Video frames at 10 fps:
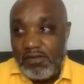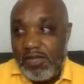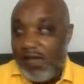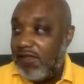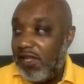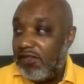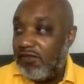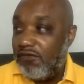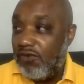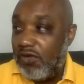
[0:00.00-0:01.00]
We have like
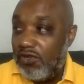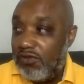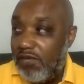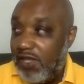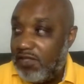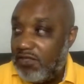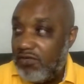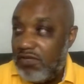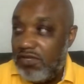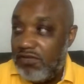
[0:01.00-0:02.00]
four Nubians,
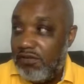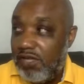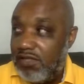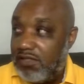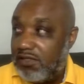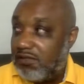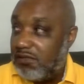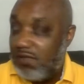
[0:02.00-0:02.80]
three Nubians